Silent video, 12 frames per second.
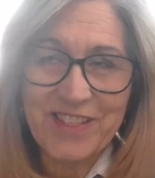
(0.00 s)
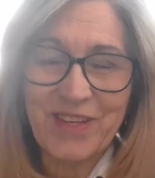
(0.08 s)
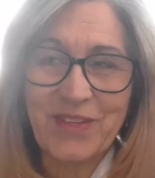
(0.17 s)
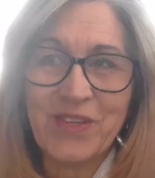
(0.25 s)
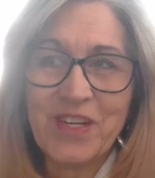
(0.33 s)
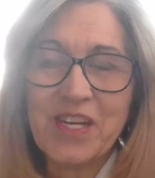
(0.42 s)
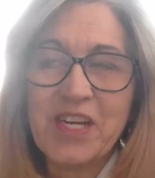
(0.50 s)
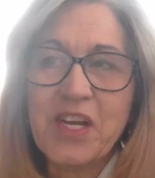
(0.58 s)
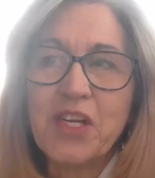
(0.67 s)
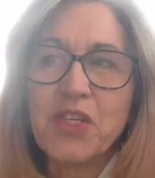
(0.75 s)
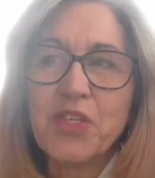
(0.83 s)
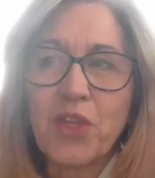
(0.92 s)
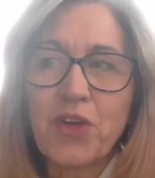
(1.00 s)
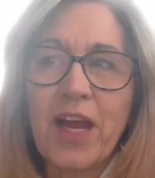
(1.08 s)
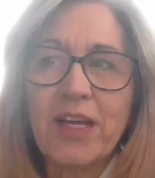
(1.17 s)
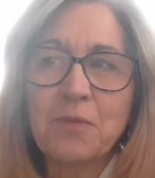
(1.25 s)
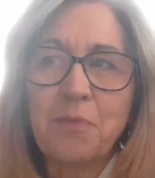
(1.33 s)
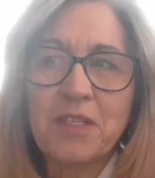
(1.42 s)
So, so there
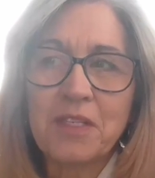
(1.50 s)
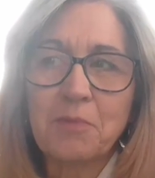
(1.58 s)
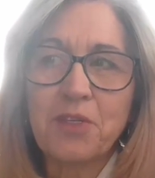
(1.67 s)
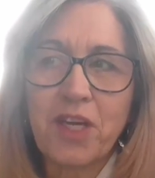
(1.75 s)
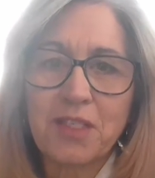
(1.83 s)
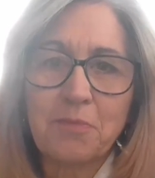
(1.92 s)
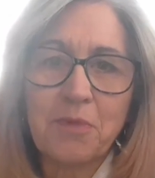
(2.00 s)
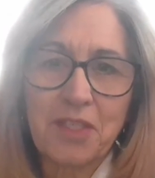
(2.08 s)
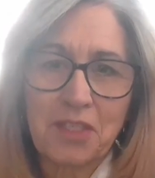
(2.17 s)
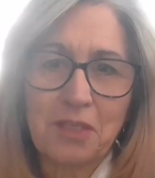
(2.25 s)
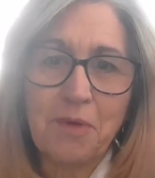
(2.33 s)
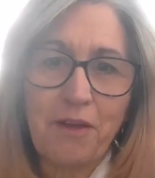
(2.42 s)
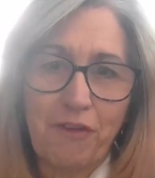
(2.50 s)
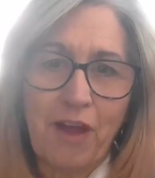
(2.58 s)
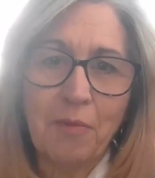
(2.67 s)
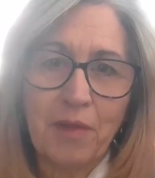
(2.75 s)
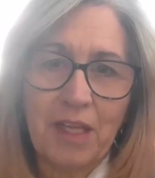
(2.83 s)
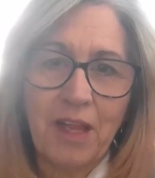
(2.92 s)
has been some adjustments to my
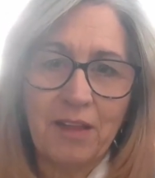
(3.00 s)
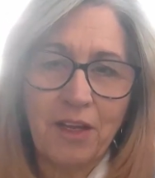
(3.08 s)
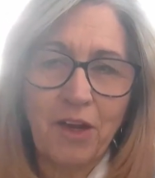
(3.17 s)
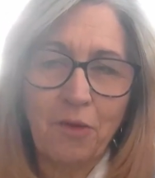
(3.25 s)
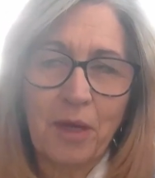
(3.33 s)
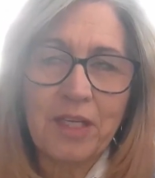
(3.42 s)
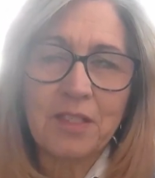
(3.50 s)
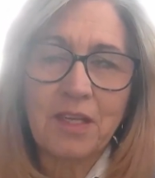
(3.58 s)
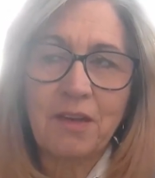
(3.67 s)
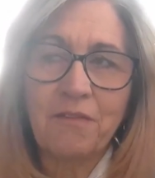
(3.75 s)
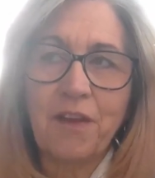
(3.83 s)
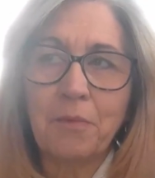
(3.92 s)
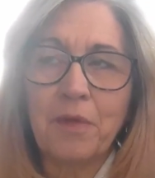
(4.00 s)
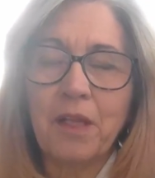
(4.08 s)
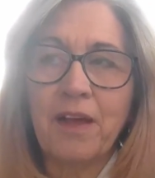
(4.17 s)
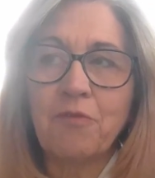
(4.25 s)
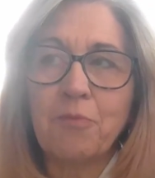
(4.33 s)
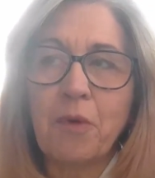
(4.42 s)
family, you know, my extended family
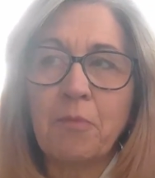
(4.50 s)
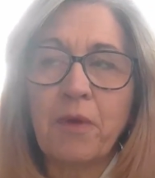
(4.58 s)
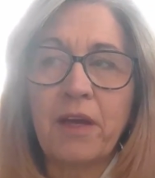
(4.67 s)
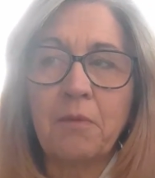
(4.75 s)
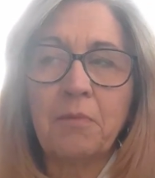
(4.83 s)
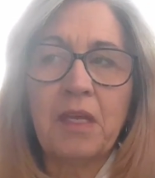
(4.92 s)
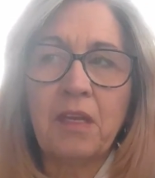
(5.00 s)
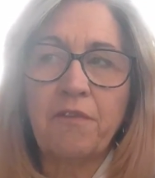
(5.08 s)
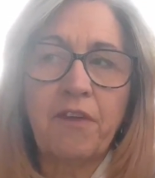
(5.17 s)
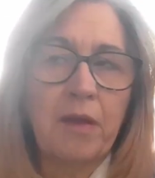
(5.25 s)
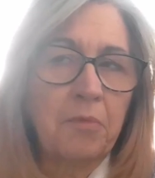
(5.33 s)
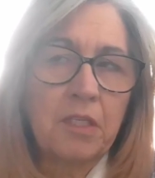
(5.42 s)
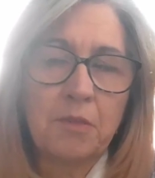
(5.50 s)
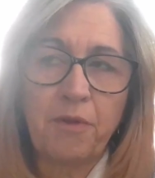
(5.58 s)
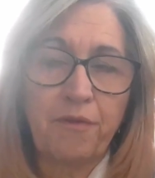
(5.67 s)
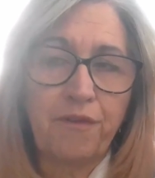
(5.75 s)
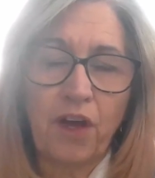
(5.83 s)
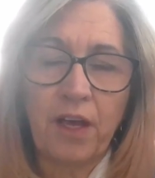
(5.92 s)
life, but my immediate family has
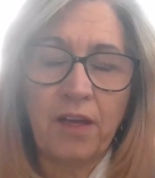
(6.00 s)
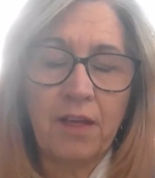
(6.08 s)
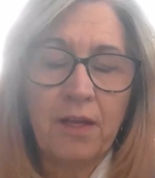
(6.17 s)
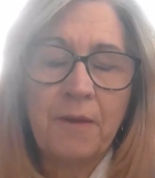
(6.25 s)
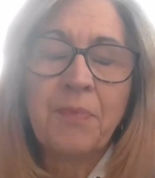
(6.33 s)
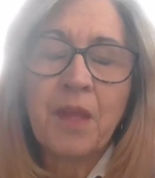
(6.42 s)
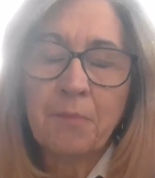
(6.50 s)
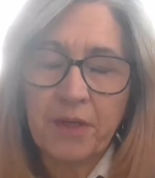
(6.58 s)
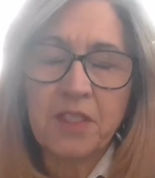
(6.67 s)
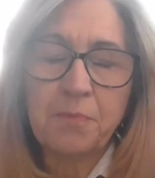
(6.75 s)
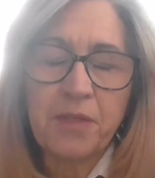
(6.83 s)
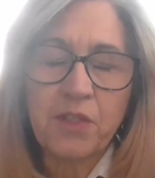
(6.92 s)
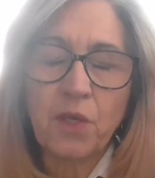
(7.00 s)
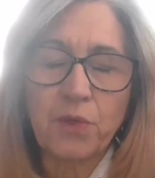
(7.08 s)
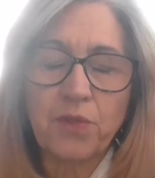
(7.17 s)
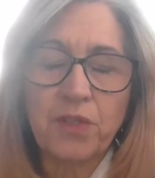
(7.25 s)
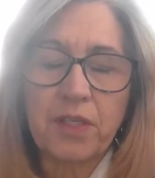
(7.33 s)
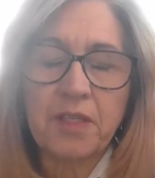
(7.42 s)
been fine. But it's been
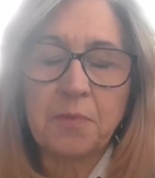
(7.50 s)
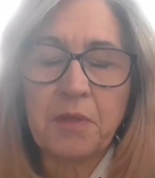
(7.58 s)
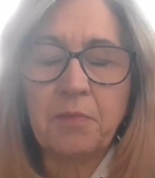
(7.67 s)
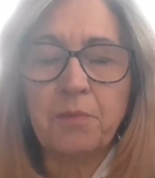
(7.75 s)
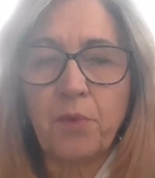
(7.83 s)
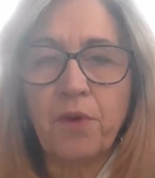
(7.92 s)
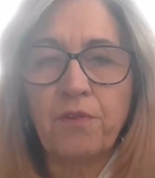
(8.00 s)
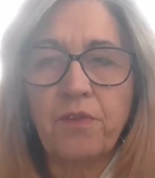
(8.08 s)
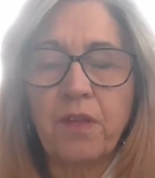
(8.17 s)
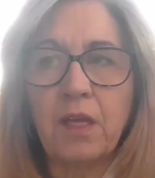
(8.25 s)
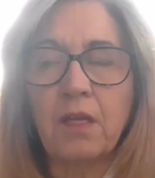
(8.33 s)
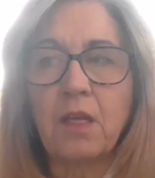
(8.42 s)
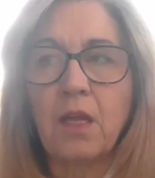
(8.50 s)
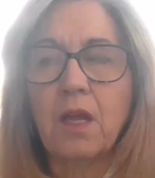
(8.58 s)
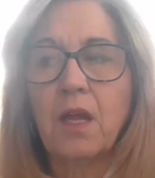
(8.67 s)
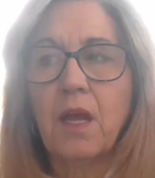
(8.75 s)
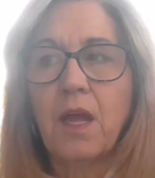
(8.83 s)
socially, it's been more of the thing.